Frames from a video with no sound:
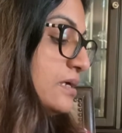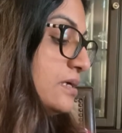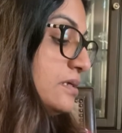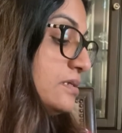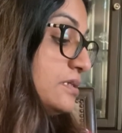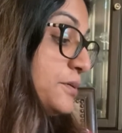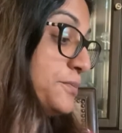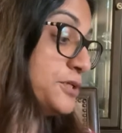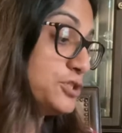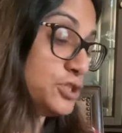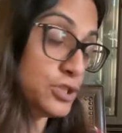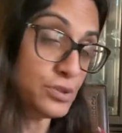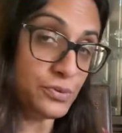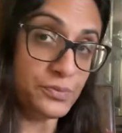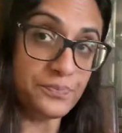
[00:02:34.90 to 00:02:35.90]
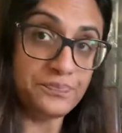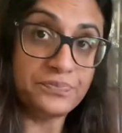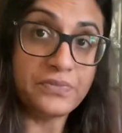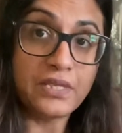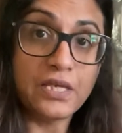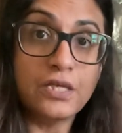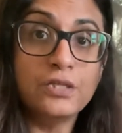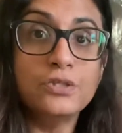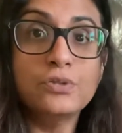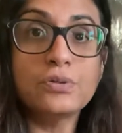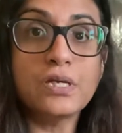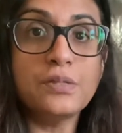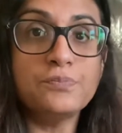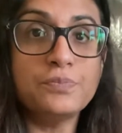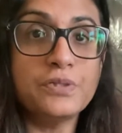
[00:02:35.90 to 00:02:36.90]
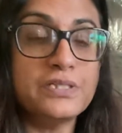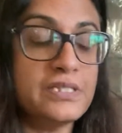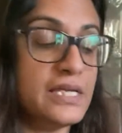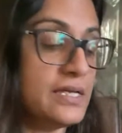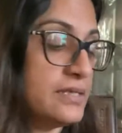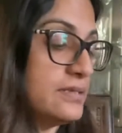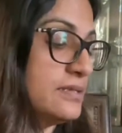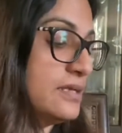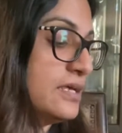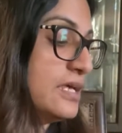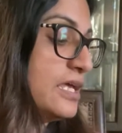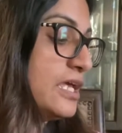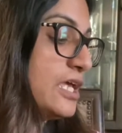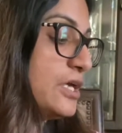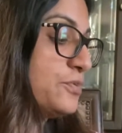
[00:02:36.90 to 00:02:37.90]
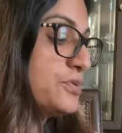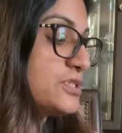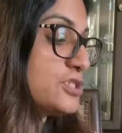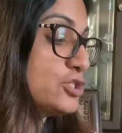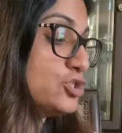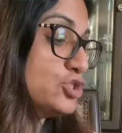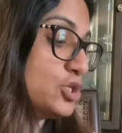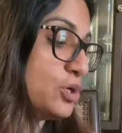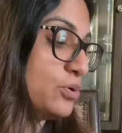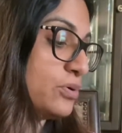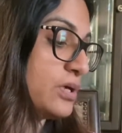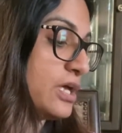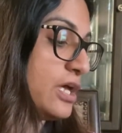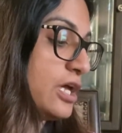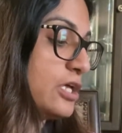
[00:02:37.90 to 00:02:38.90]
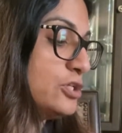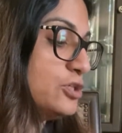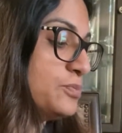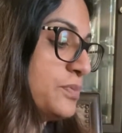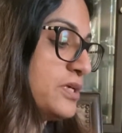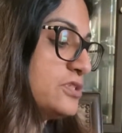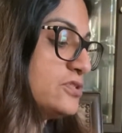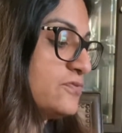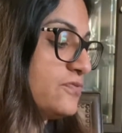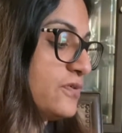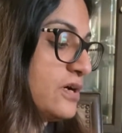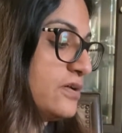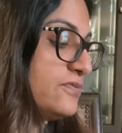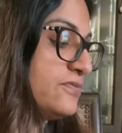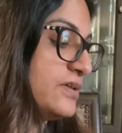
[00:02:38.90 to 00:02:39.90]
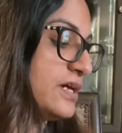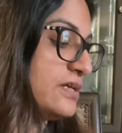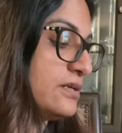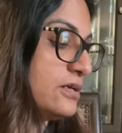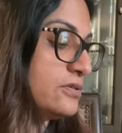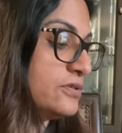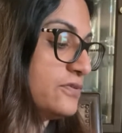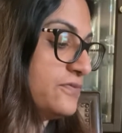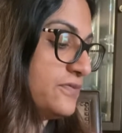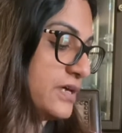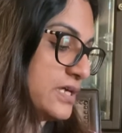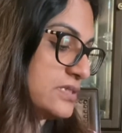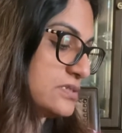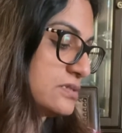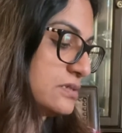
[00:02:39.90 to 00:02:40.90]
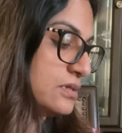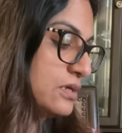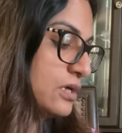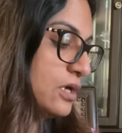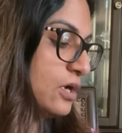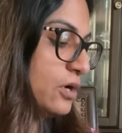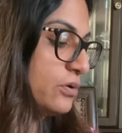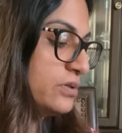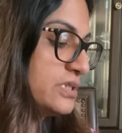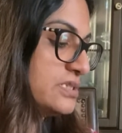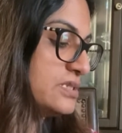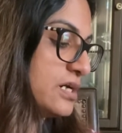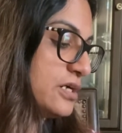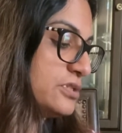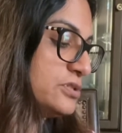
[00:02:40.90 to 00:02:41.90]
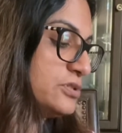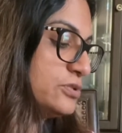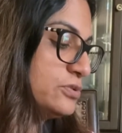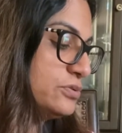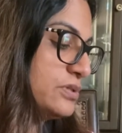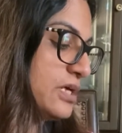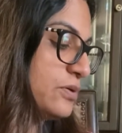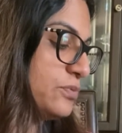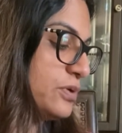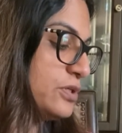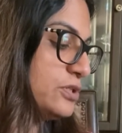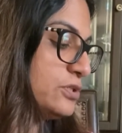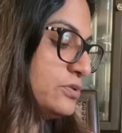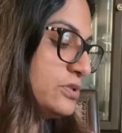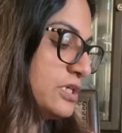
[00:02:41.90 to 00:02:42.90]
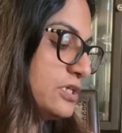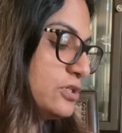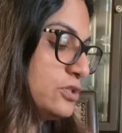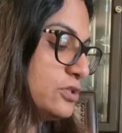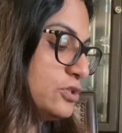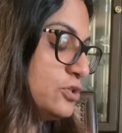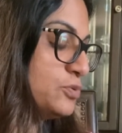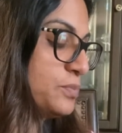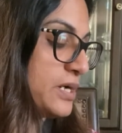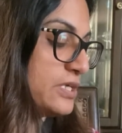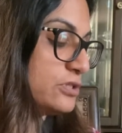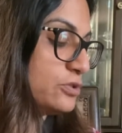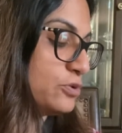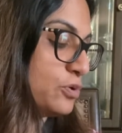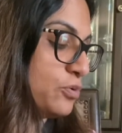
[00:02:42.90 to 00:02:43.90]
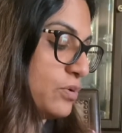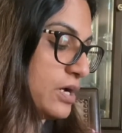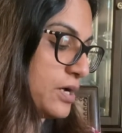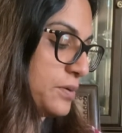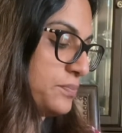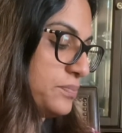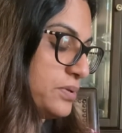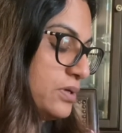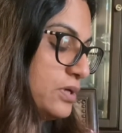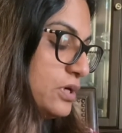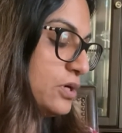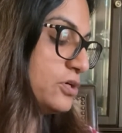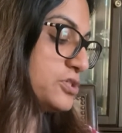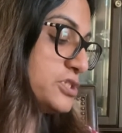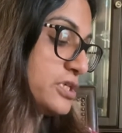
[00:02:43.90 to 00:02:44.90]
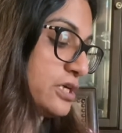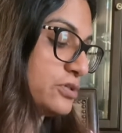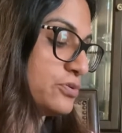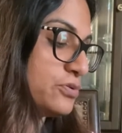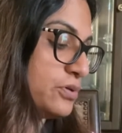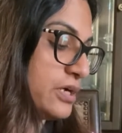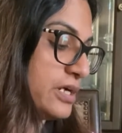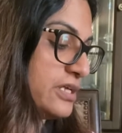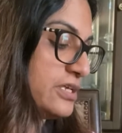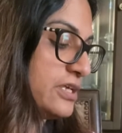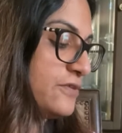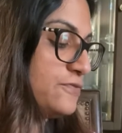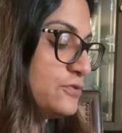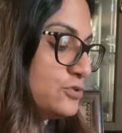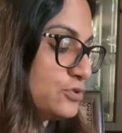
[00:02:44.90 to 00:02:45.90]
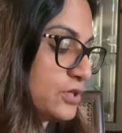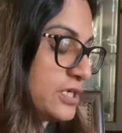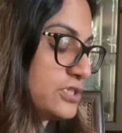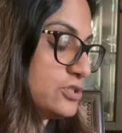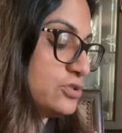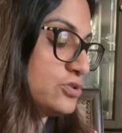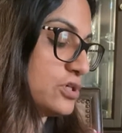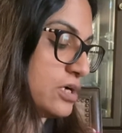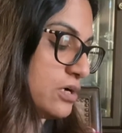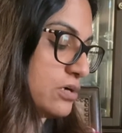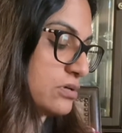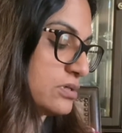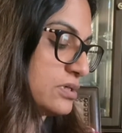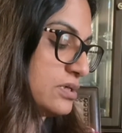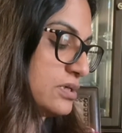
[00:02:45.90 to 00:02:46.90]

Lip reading: Number 2, you can pretend it was a joke and you meant to fall flat on your face. Only it's hard to do that when you think you might throw up or start crying if you try to talk.